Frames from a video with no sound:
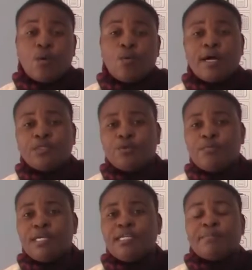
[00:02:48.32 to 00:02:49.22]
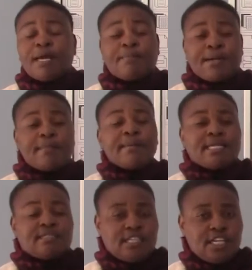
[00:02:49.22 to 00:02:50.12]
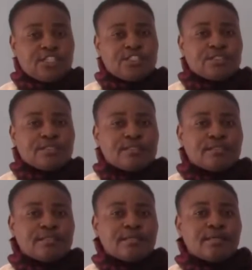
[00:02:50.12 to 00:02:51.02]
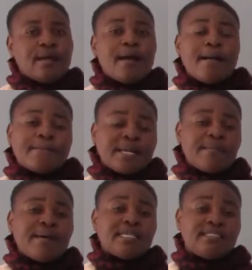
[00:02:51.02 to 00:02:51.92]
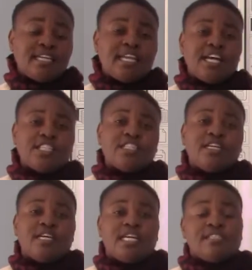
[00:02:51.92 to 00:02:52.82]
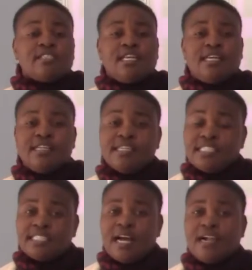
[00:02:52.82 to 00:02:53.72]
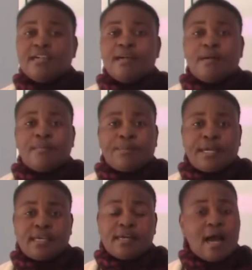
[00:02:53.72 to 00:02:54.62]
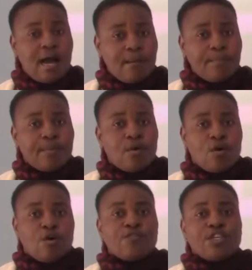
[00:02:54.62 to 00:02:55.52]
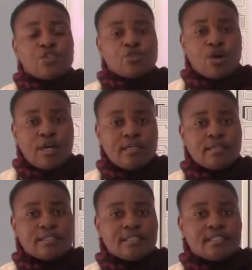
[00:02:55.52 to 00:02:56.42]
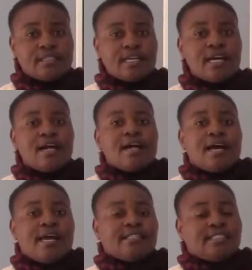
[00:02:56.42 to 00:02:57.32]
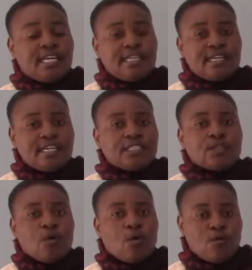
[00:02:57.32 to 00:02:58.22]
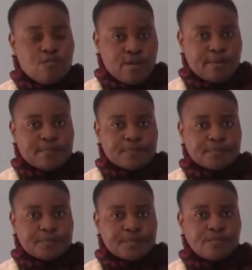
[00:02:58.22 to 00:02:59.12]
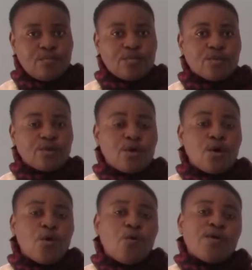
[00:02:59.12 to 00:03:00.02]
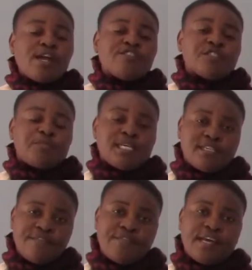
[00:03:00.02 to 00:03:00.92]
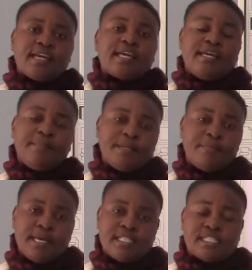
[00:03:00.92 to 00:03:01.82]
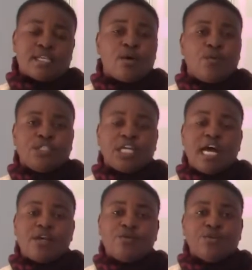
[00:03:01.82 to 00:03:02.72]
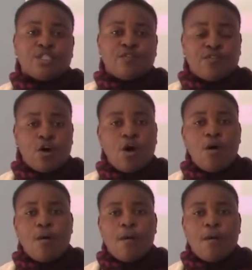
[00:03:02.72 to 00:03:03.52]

What do we mean by primary tillage? Primary tillage is the initial breaking up of the soil and turning it over. We have specific implements which are used for